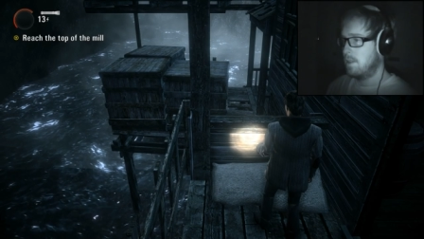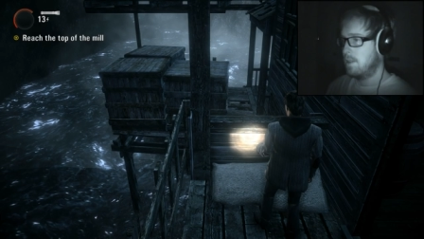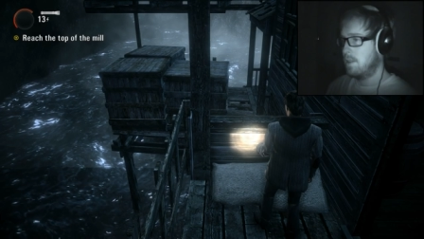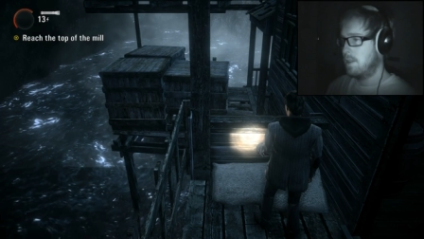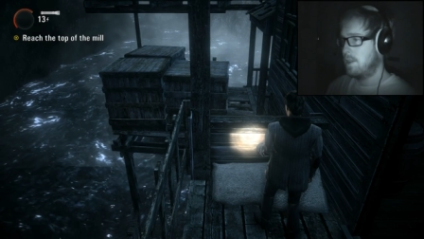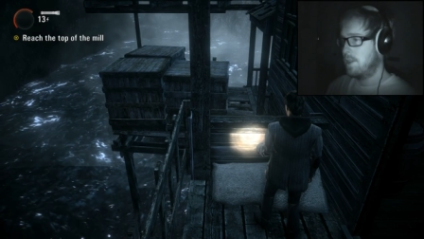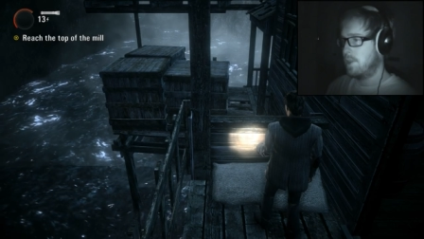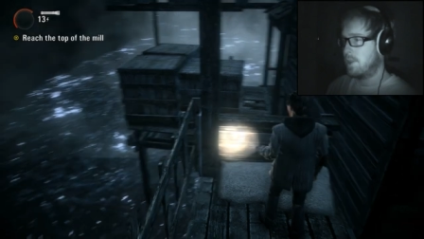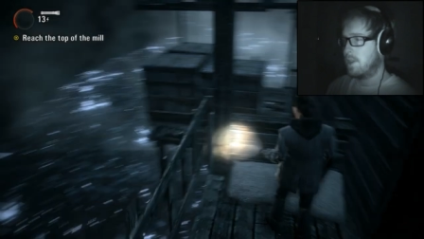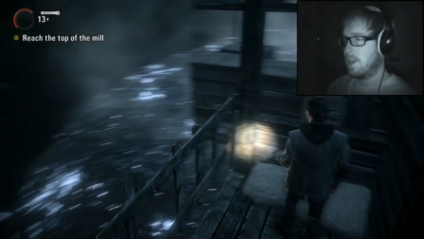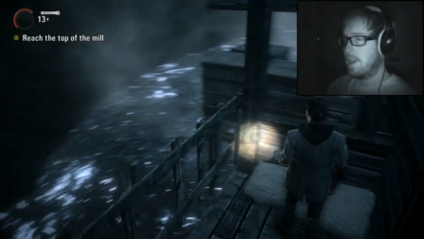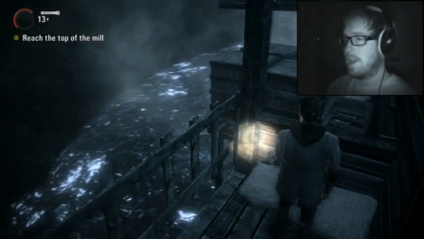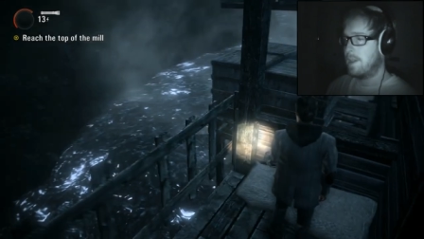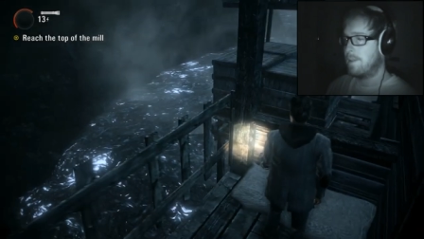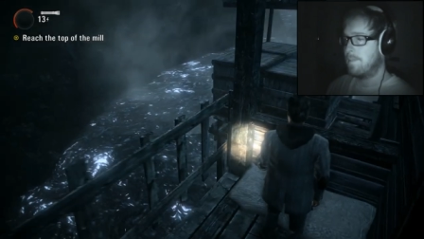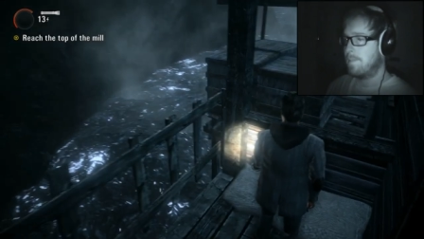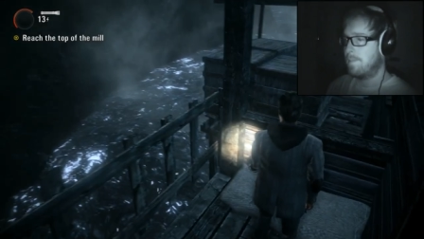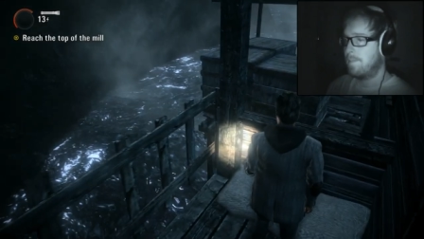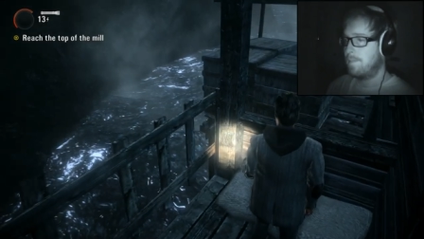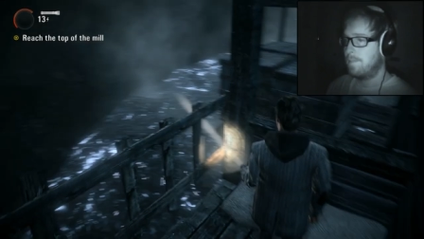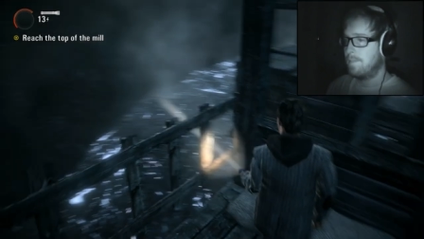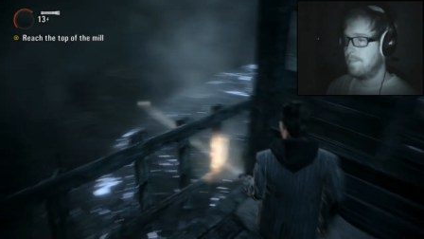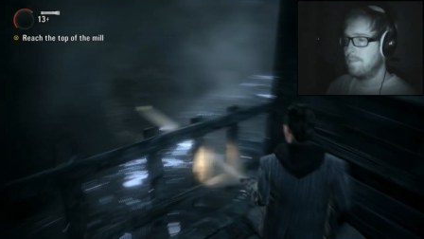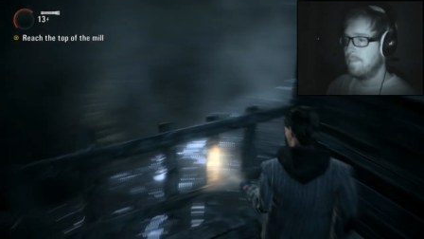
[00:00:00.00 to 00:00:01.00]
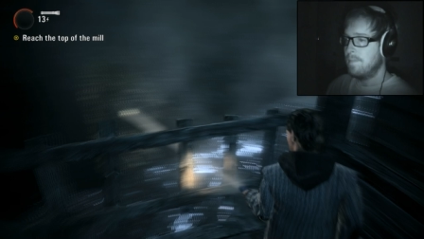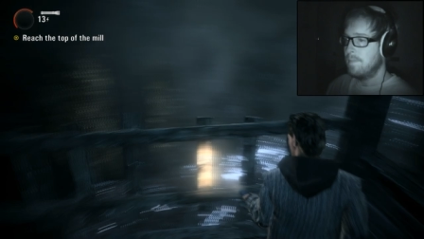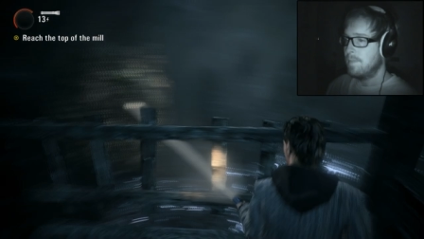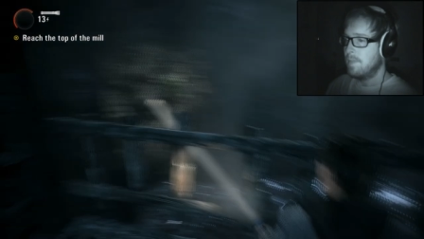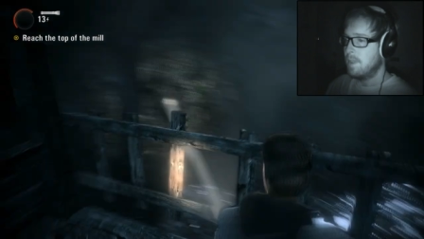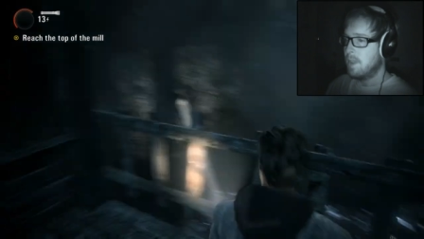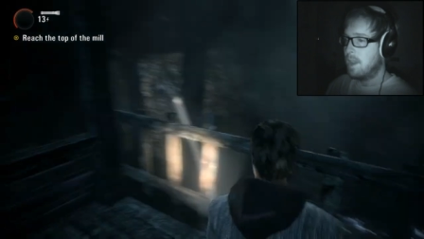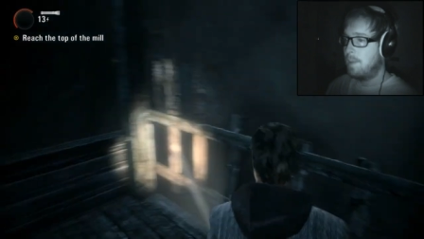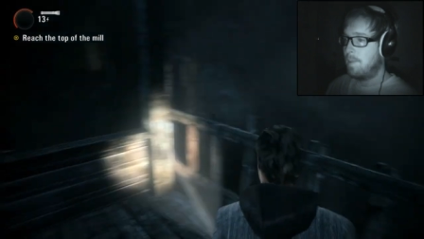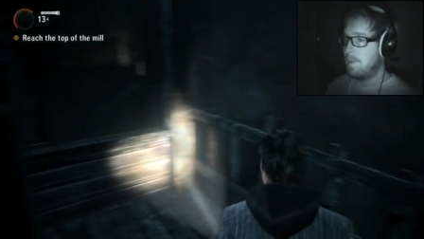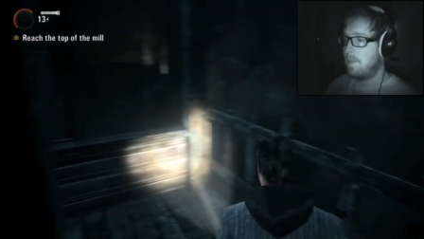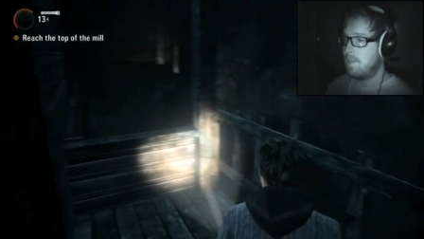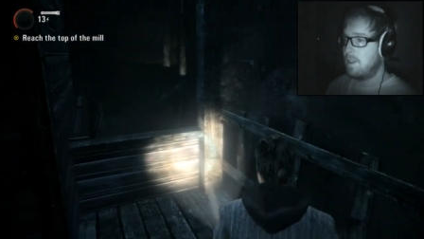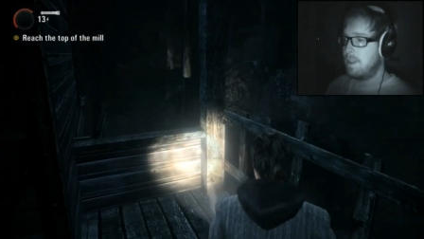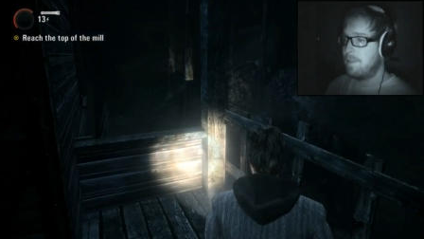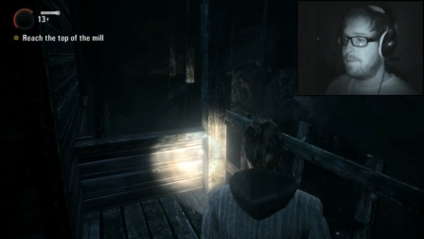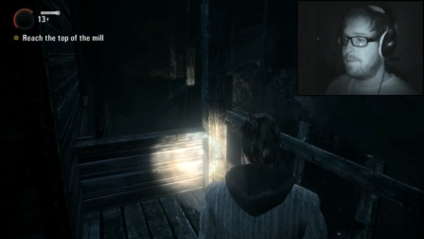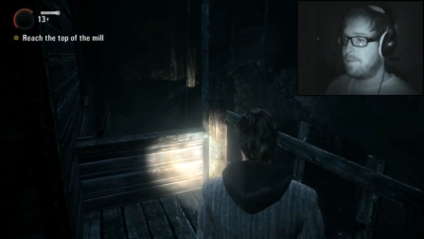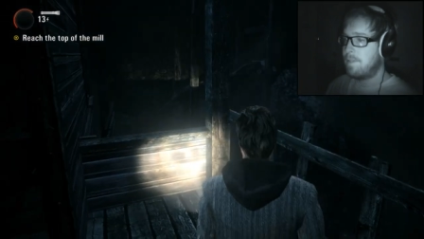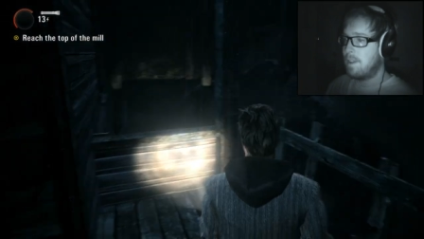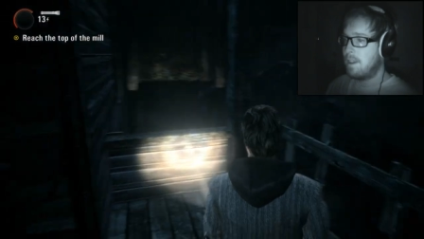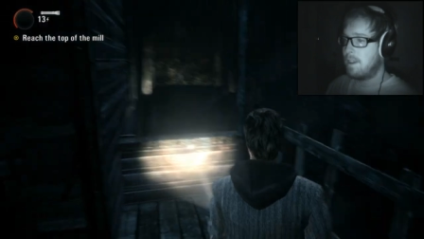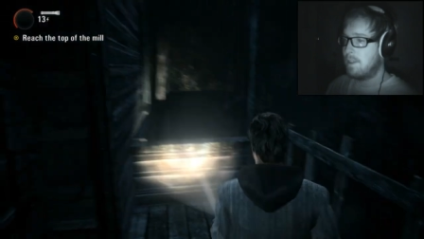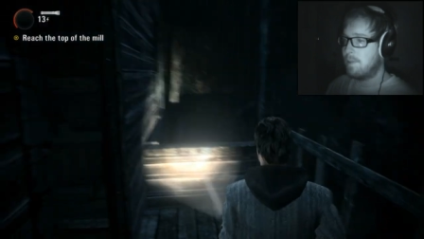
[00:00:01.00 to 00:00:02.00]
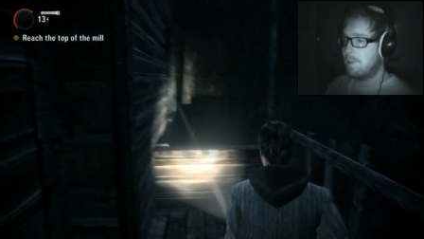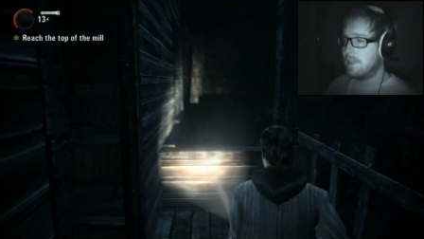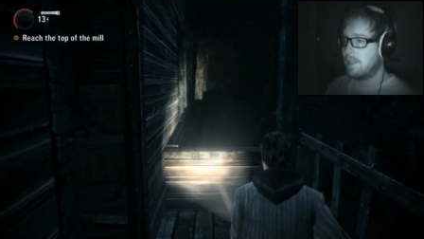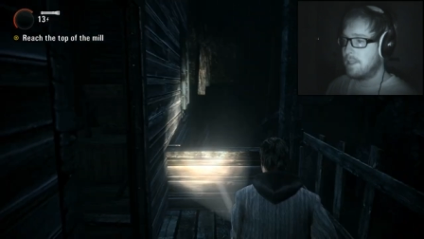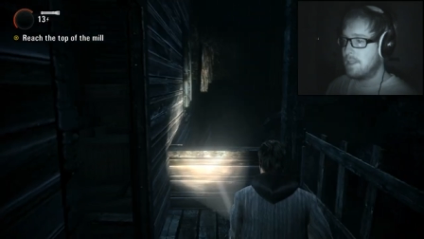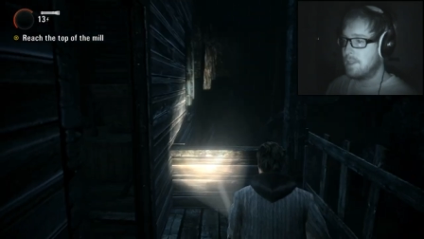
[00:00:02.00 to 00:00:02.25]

Okay. I'm not really following